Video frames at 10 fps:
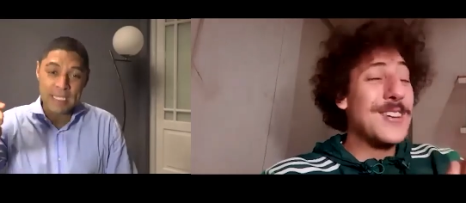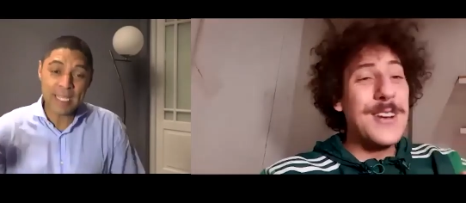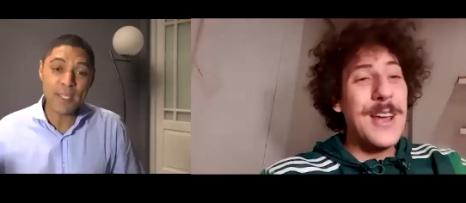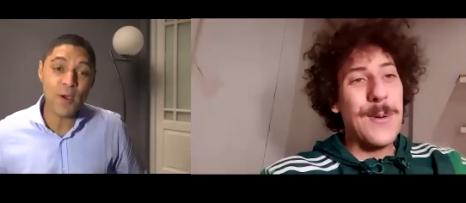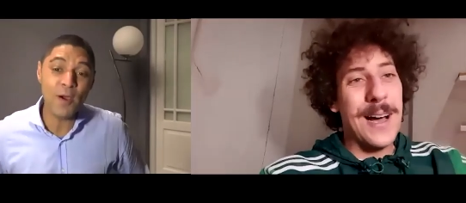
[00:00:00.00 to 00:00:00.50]
Speaker 1: you
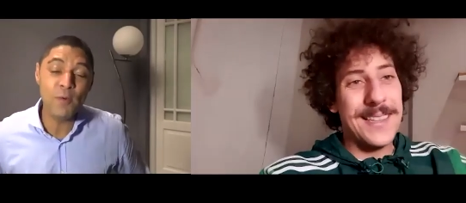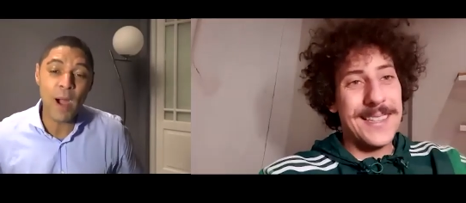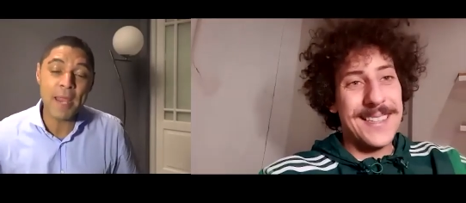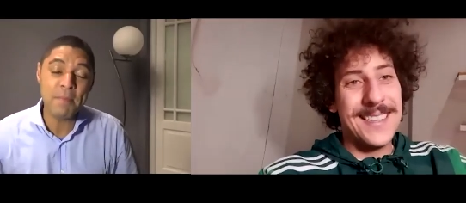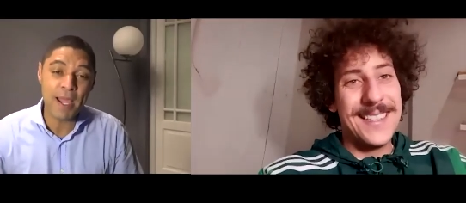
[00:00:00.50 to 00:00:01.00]
drinking your
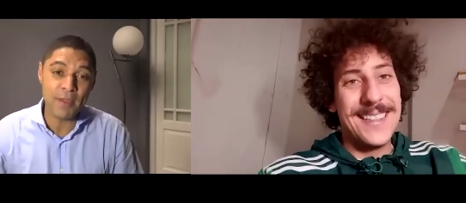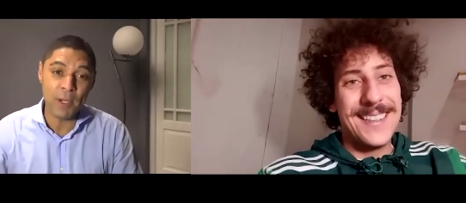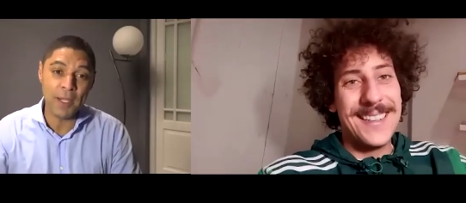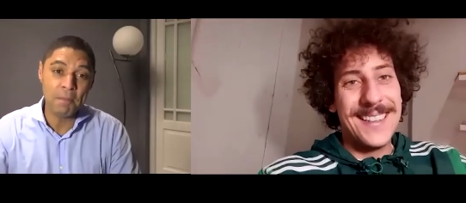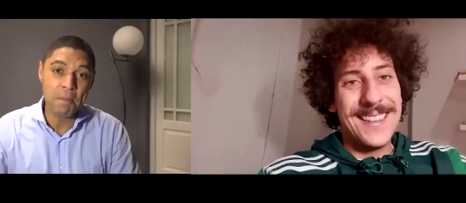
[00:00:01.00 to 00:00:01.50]
own wine, by
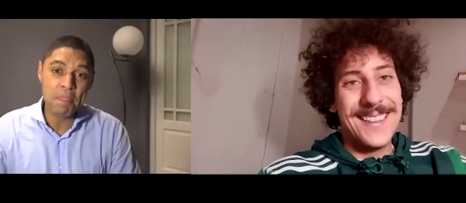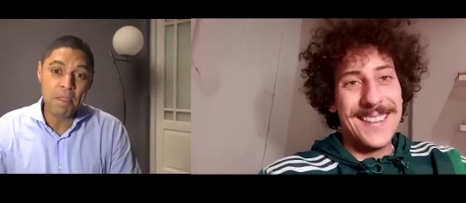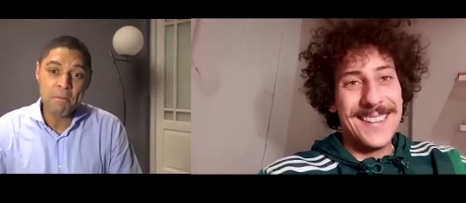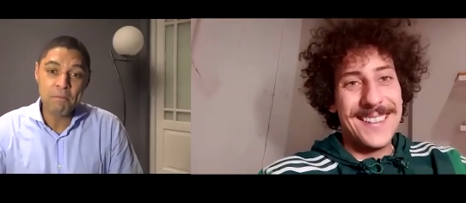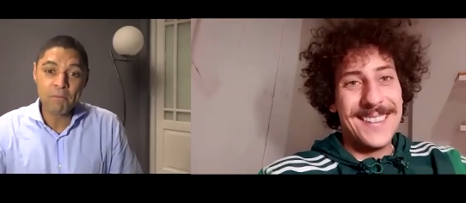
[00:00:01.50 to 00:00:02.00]
the way?
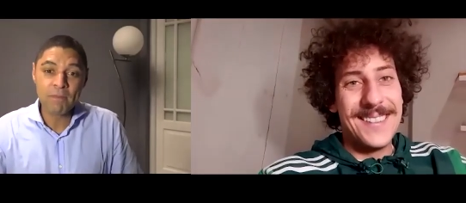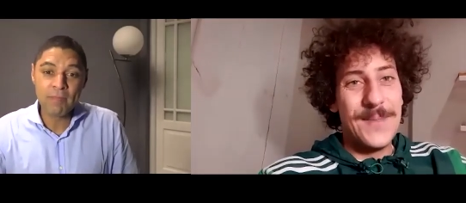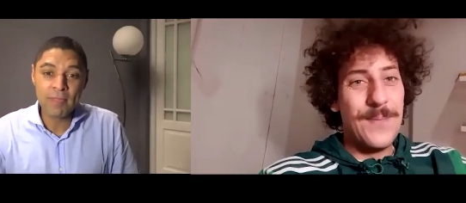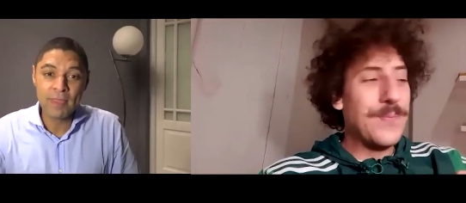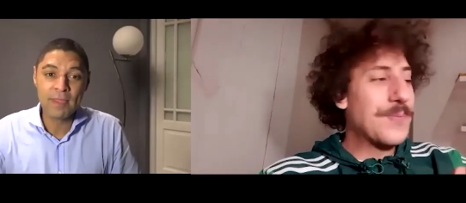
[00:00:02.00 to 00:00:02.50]

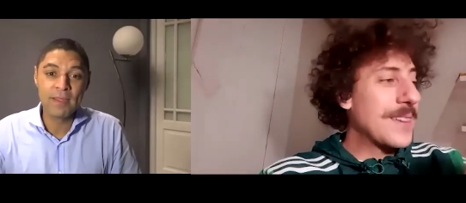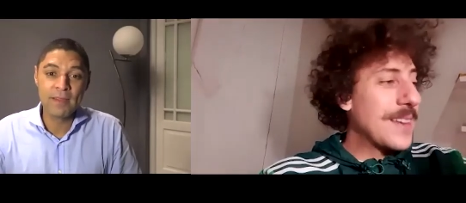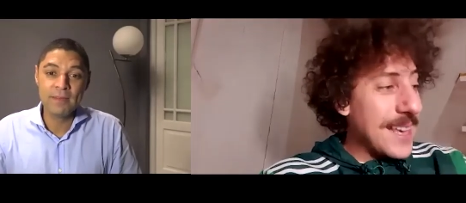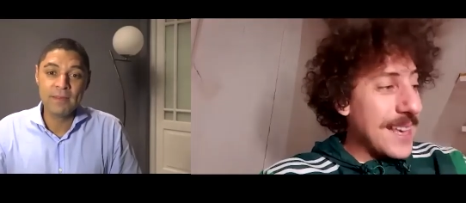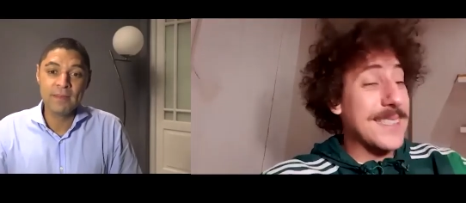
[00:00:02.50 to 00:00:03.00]

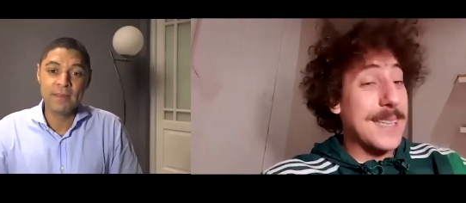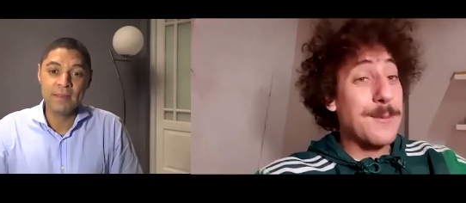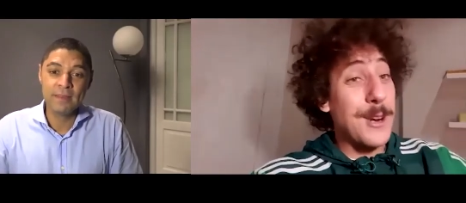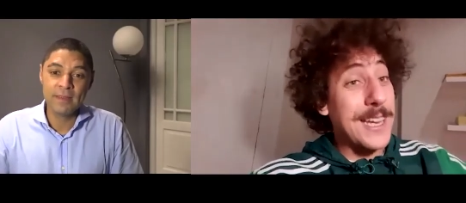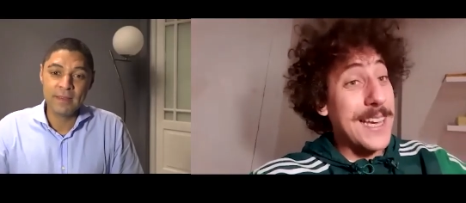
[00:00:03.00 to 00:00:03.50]
Yes, I'm
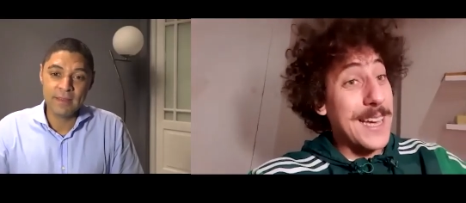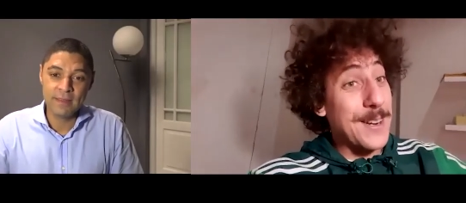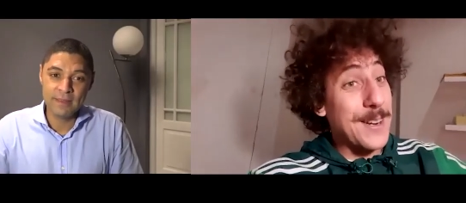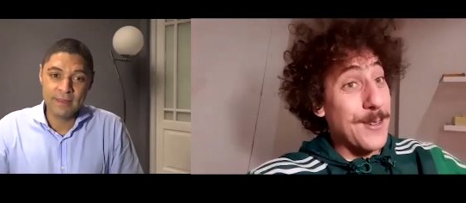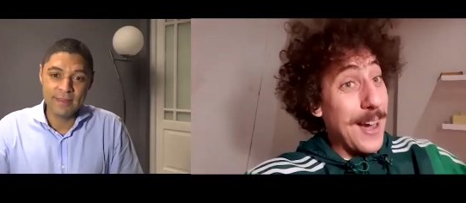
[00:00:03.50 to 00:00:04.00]
drinking it
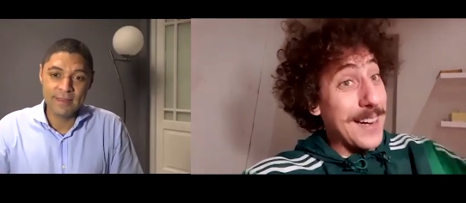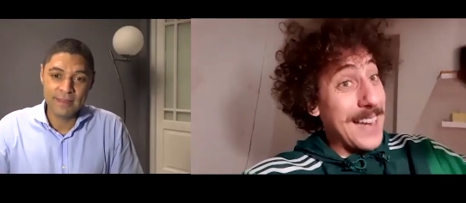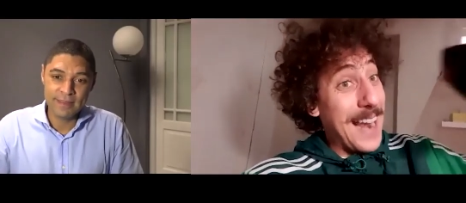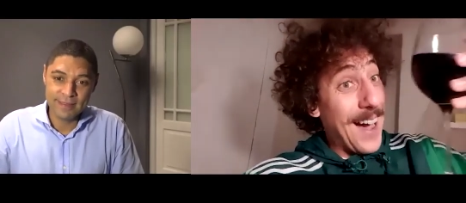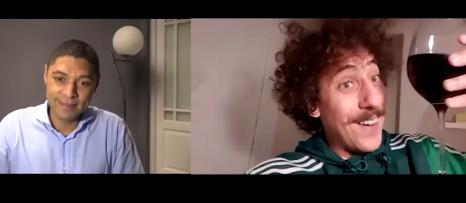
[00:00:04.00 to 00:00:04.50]
right
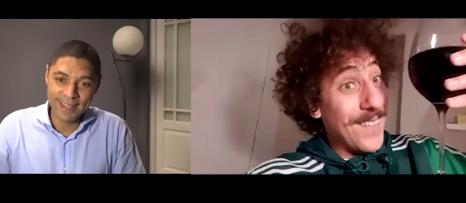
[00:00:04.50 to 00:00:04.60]
now.